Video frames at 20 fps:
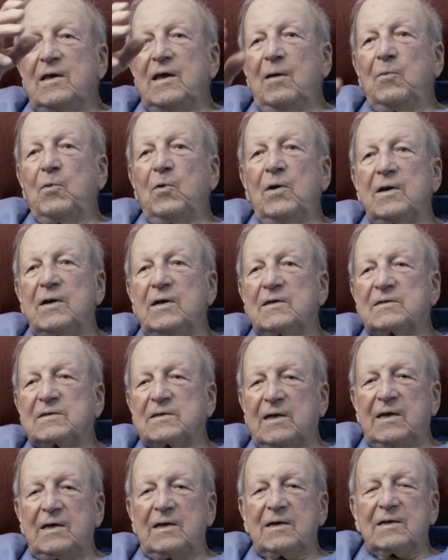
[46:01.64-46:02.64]
M1 is
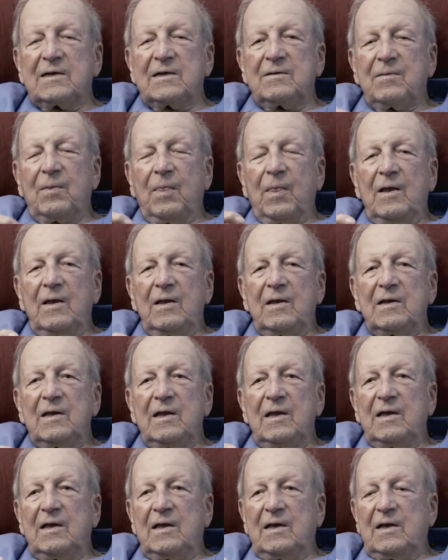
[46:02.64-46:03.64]
it
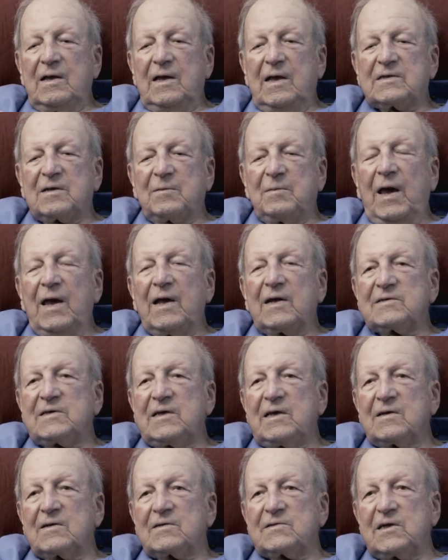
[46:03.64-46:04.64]
has a
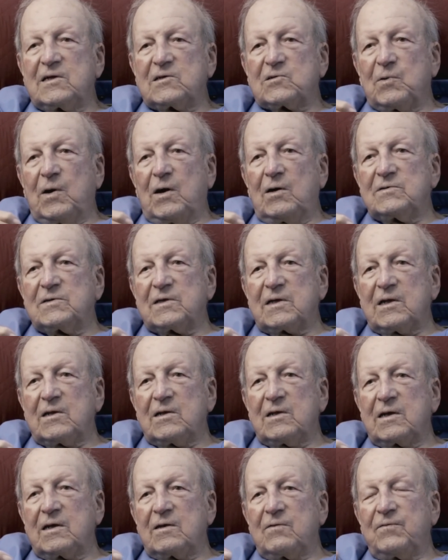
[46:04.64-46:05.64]
magazine of 6 rounds in it.
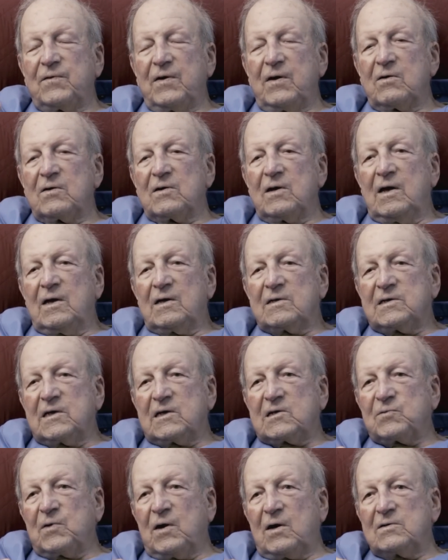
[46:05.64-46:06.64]
It can fire
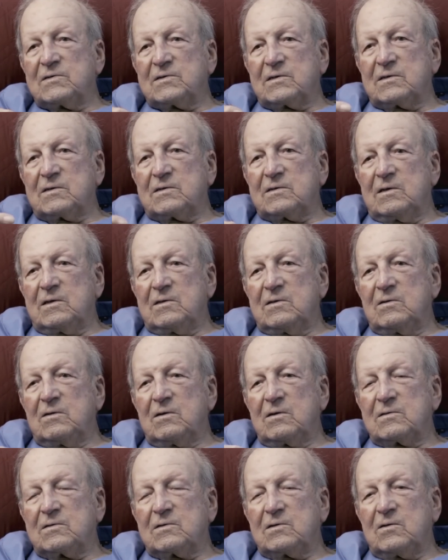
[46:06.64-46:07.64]
6 rounds,
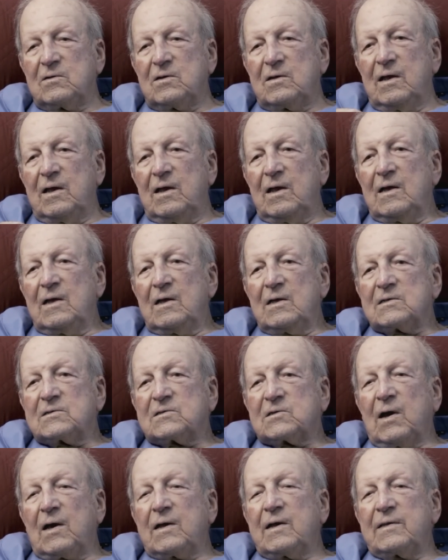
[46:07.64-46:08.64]

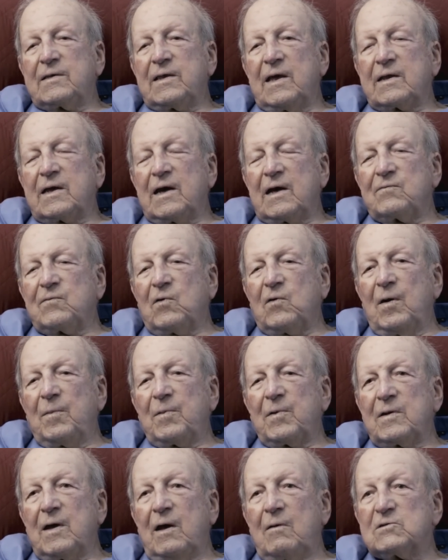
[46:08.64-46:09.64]
So I got that kind of a
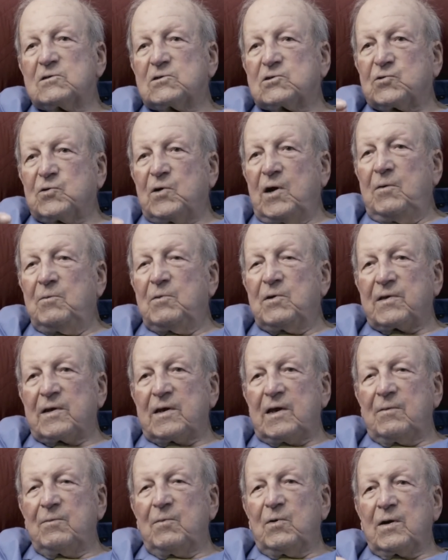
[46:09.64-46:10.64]
weapon. I was trained with an
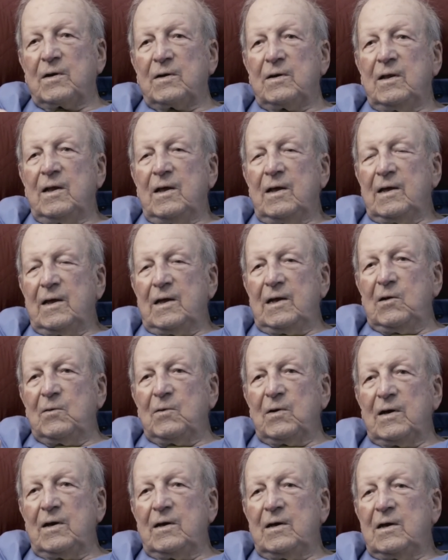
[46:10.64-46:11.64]
M1
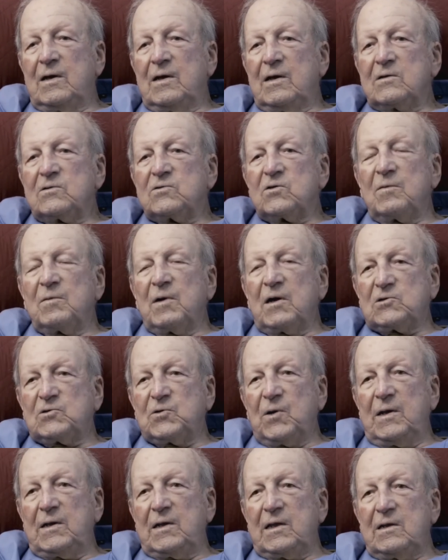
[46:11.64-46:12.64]
anyway during my
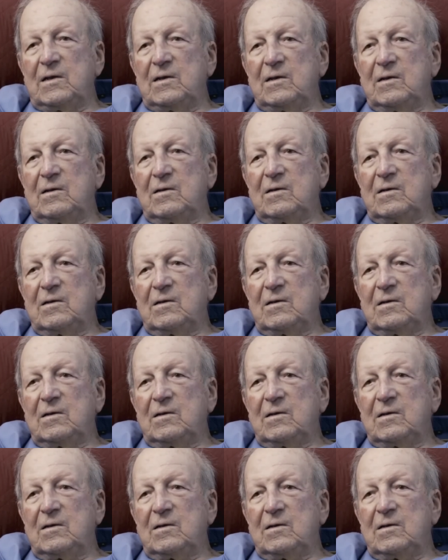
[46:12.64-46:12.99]
training.